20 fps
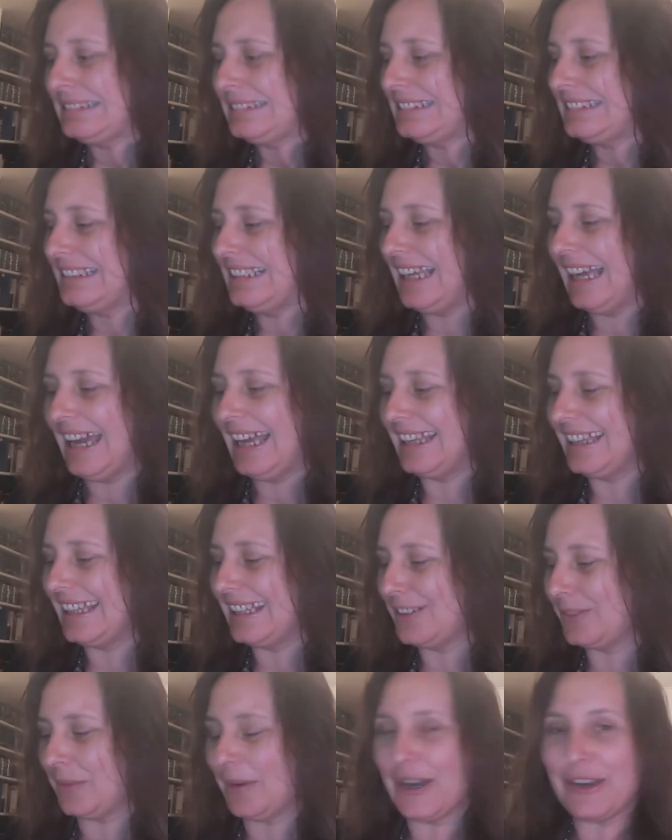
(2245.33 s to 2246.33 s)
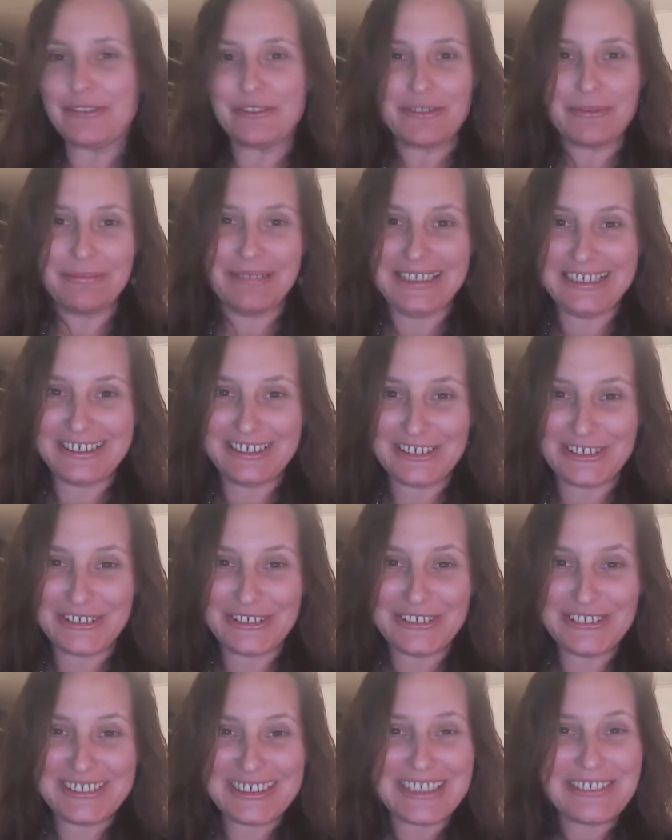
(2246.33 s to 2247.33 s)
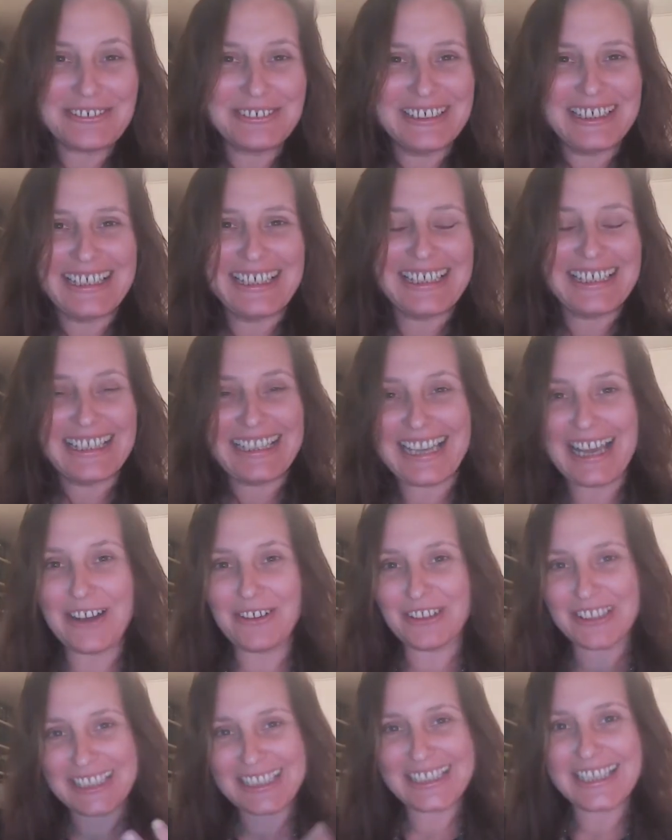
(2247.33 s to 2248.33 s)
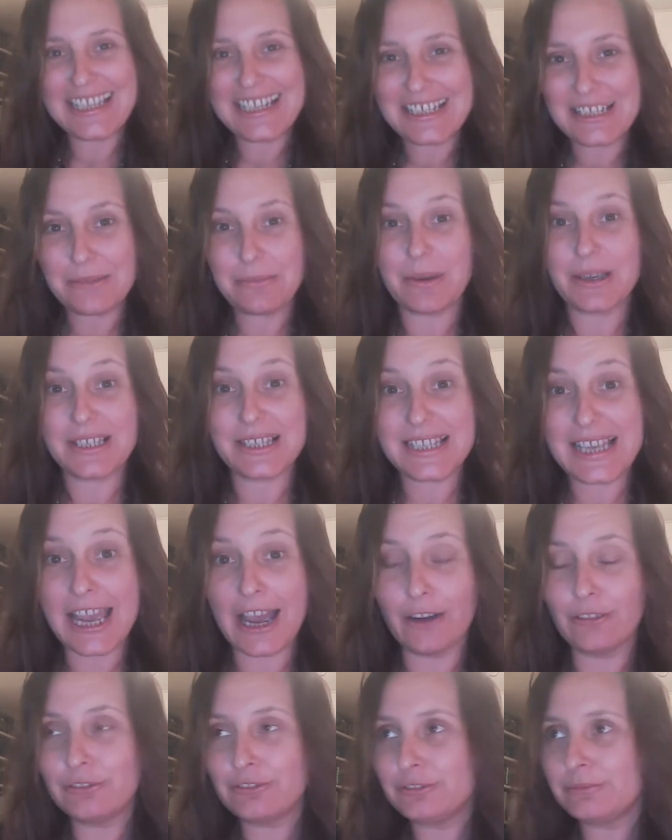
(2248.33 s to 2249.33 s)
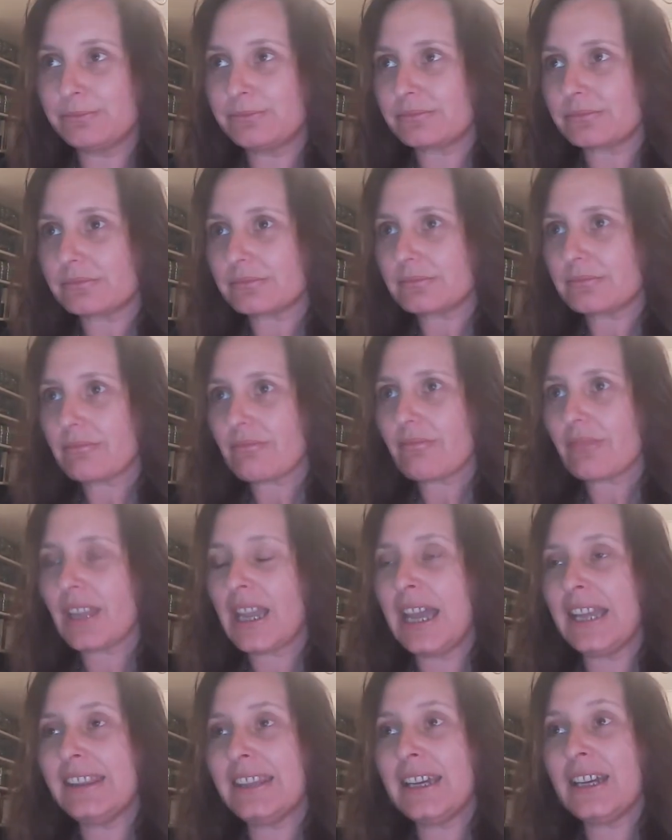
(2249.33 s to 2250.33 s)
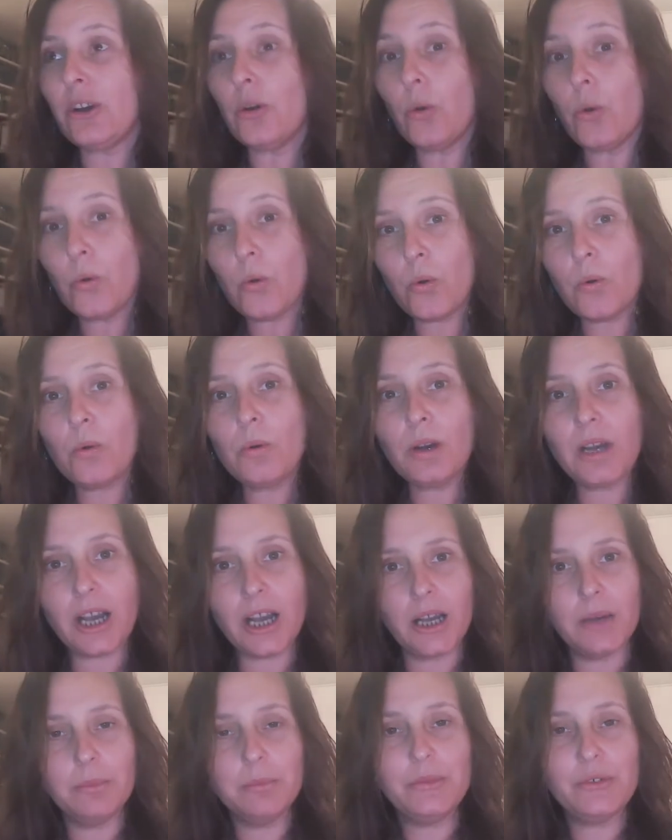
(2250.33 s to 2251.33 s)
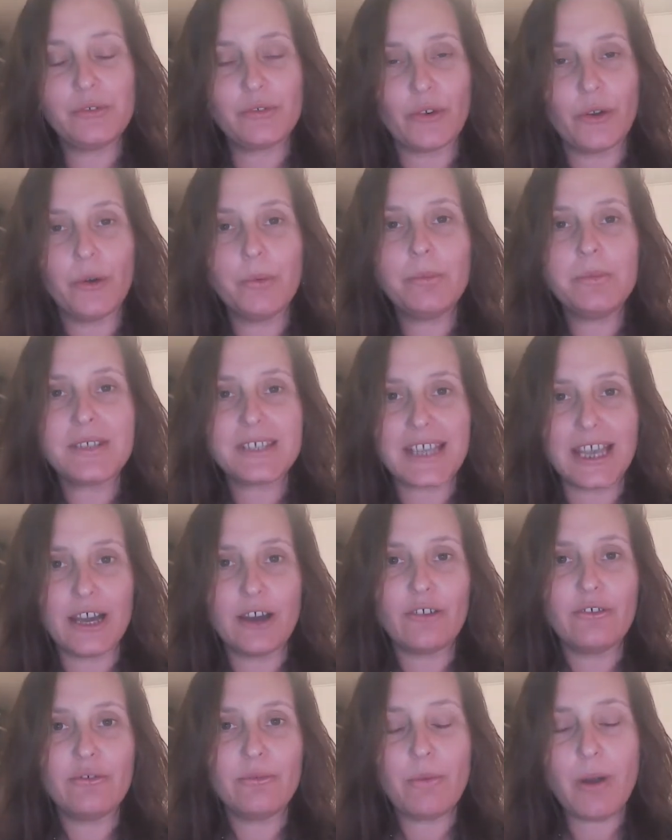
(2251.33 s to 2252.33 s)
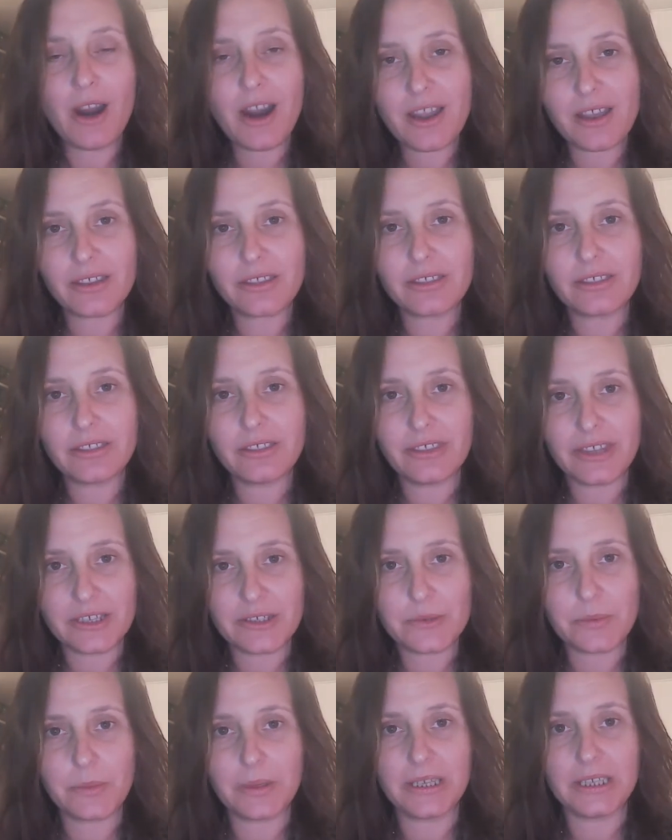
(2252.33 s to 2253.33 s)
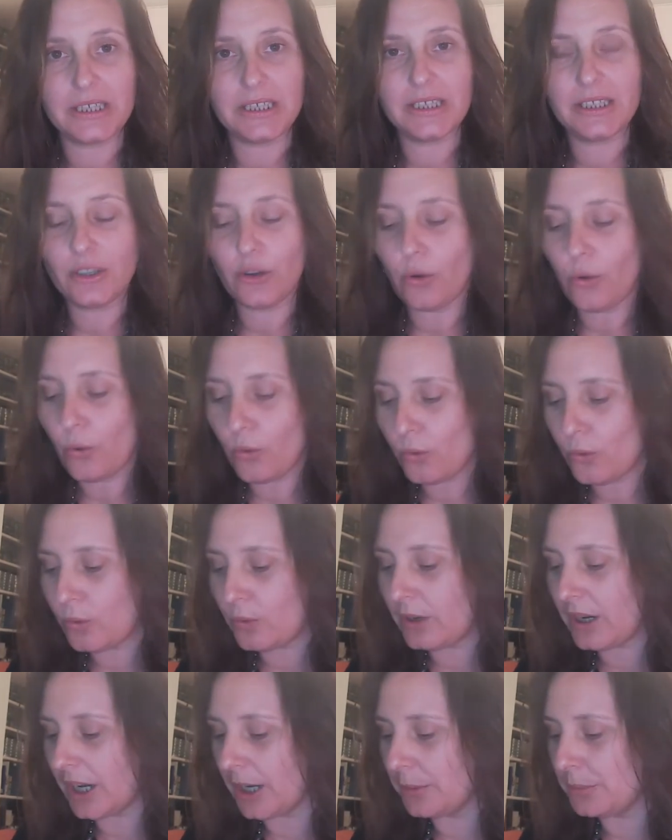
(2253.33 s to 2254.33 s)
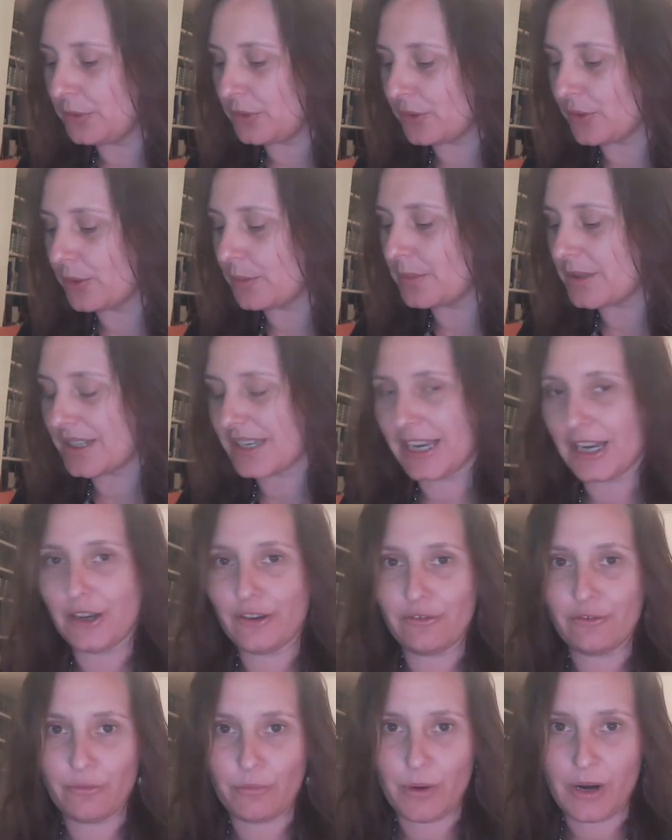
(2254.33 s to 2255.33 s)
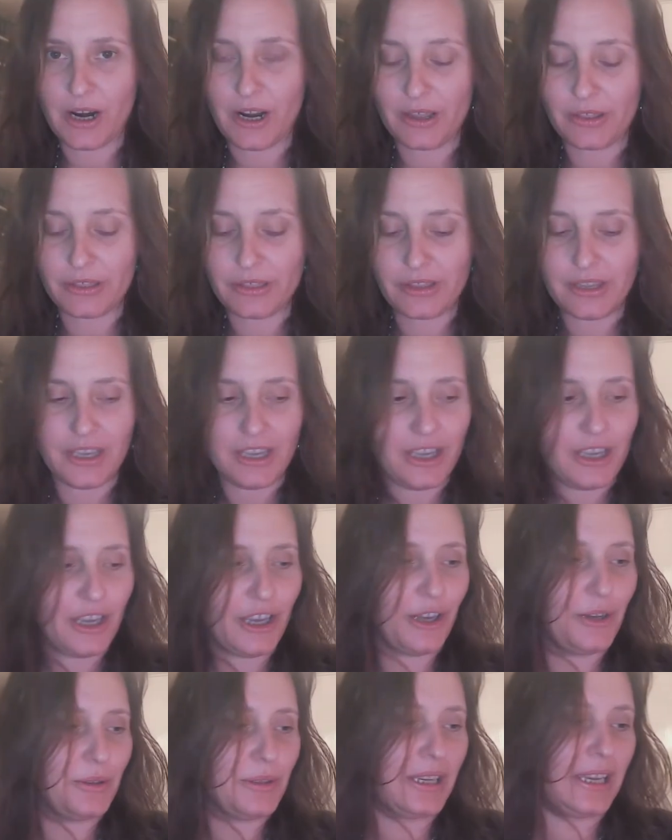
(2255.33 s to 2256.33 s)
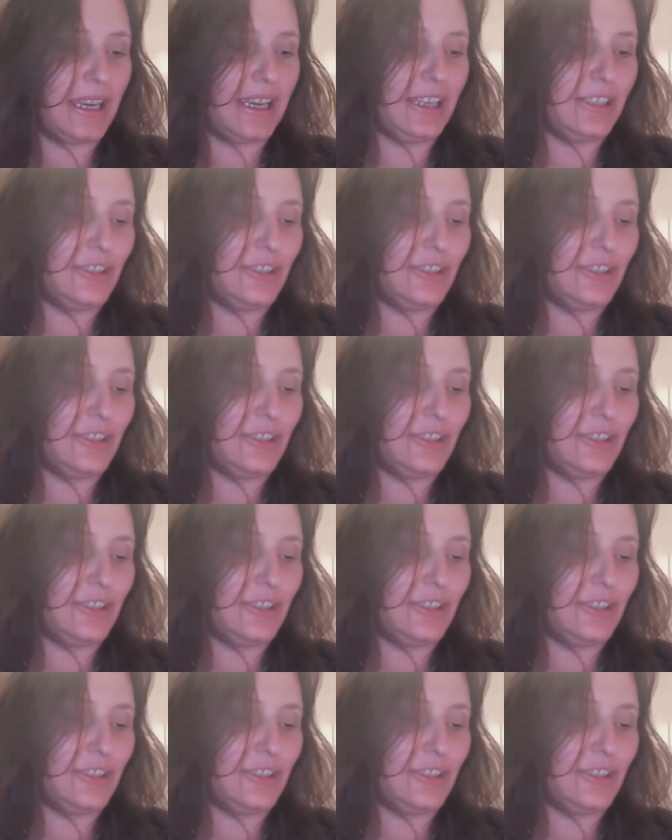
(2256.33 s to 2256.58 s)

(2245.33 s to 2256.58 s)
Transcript: yeah, there's work for me to do, definitely, in how I connect to myself. And that all comes from self worth this week. All comes from self worth. Okay,